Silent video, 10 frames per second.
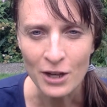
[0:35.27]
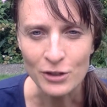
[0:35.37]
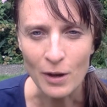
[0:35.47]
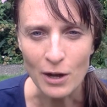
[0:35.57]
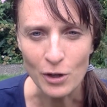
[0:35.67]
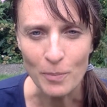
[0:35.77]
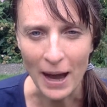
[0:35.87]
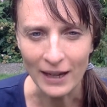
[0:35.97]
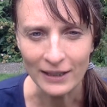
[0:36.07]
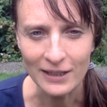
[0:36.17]
So I'll go
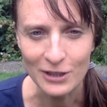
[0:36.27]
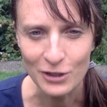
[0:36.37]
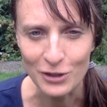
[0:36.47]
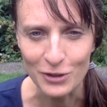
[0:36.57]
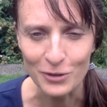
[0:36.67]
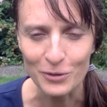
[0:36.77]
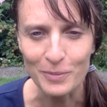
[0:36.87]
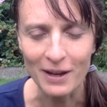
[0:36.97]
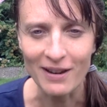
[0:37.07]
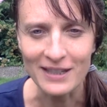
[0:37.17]
back to
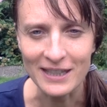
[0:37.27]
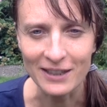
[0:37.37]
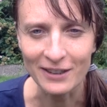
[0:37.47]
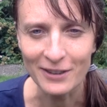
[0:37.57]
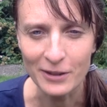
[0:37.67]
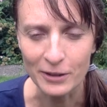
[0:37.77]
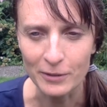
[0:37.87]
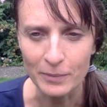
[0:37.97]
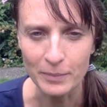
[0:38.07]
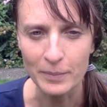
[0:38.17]
behind here
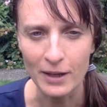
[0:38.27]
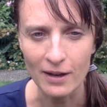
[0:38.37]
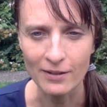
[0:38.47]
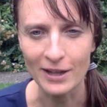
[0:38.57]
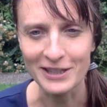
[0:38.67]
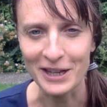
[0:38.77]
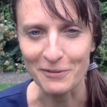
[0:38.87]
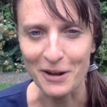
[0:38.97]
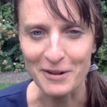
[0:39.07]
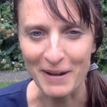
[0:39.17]
or on that
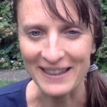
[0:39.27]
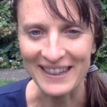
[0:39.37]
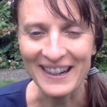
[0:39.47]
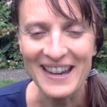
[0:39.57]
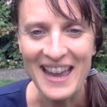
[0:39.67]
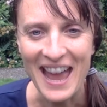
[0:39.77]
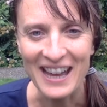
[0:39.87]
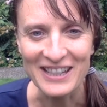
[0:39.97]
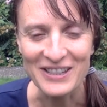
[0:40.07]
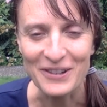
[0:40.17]
sidewalk back there
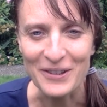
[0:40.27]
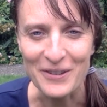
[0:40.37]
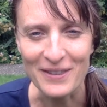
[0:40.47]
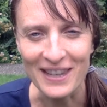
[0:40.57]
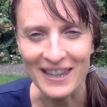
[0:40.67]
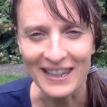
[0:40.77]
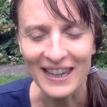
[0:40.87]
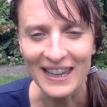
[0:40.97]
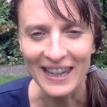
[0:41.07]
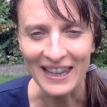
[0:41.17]
and show you the
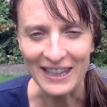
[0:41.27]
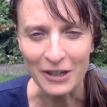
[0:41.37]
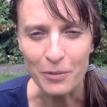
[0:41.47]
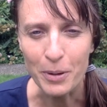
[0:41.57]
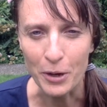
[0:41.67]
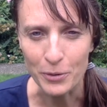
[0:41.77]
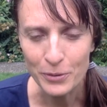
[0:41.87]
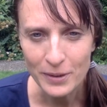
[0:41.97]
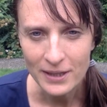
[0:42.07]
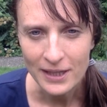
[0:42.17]
eagle
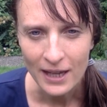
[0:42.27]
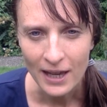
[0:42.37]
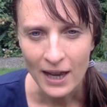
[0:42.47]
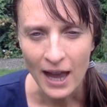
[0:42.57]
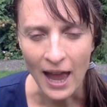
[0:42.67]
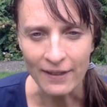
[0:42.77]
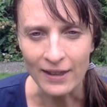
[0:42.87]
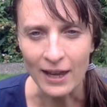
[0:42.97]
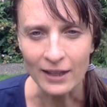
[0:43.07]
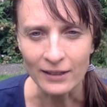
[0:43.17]
pose, and
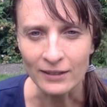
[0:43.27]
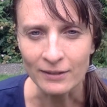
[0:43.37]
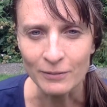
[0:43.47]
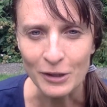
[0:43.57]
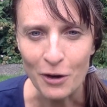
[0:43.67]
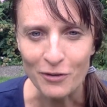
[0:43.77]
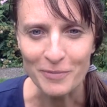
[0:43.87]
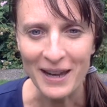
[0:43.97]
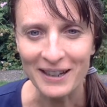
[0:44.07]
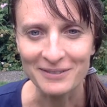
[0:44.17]
then we'll go from
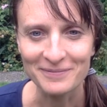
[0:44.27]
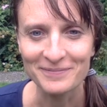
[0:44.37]
there.